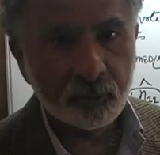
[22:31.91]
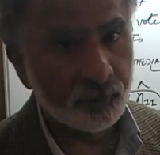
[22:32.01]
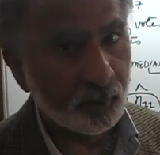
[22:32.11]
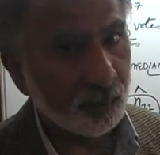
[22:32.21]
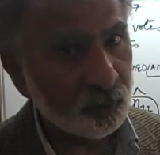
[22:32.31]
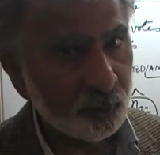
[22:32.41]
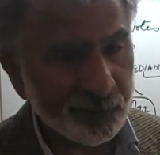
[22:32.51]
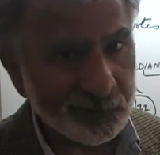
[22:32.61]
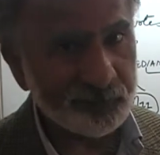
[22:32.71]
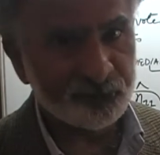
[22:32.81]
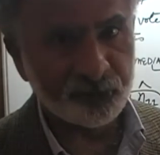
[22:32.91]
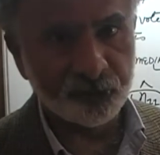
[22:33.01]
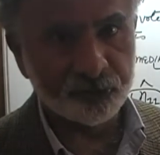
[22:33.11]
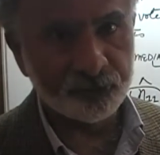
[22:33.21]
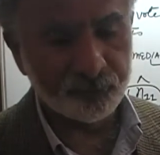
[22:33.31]
We are up to eight
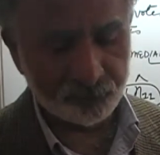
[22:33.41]
states.